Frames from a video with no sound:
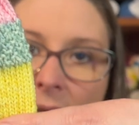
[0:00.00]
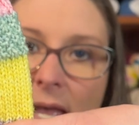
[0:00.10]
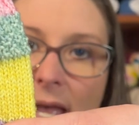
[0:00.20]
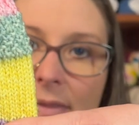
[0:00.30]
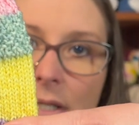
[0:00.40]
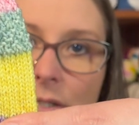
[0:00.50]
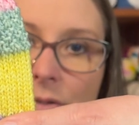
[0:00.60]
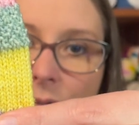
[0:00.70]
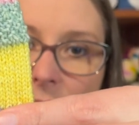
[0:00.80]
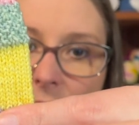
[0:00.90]
and then you
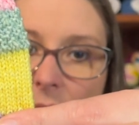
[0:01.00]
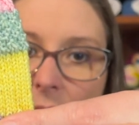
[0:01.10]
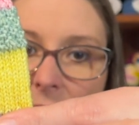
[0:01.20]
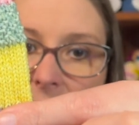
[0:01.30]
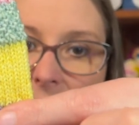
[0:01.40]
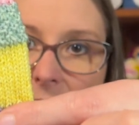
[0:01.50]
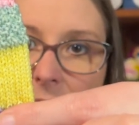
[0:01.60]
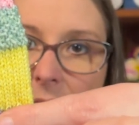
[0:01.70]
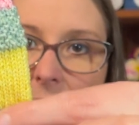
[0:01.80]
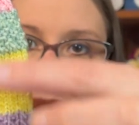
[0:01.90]
do
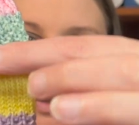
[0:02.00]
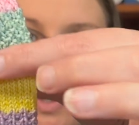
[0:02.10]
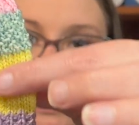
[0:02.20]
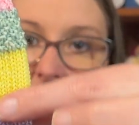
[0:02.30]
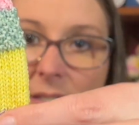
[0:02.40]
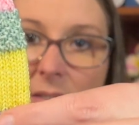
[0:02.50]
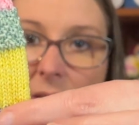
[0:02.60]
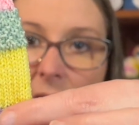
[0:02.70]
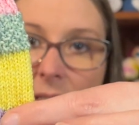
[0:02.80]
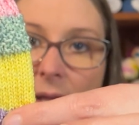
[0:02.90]
stockinette. So I did the
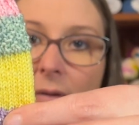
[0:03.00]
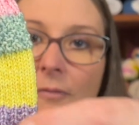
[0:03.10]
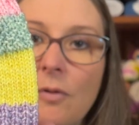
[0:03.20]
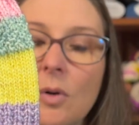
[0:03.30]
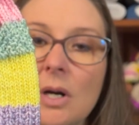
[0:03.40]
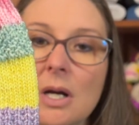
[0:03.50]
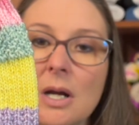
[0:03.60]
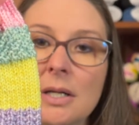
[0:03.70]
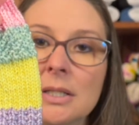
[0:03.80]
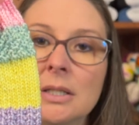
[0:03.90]
stockinette for
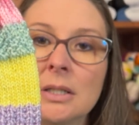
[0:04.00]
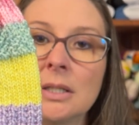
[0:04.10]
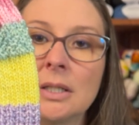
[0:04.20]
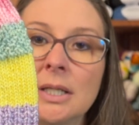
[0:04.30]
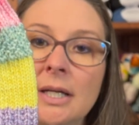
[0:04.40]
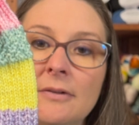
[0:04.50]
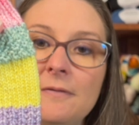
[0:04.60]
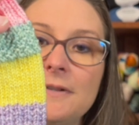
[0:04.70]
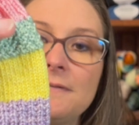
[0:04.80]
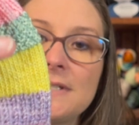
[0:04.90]

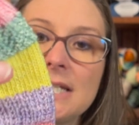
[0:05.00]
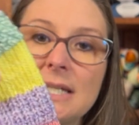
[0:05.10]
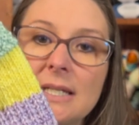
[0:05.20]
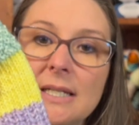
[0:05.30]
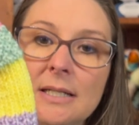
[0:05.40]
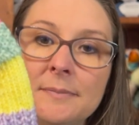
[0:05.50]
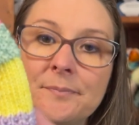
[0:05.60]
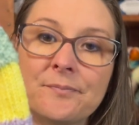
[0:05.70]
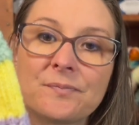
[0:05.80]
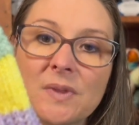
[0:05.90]
15,
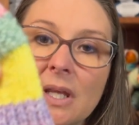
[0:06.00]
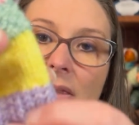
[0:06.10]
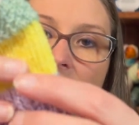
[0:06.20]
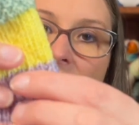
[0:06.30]
then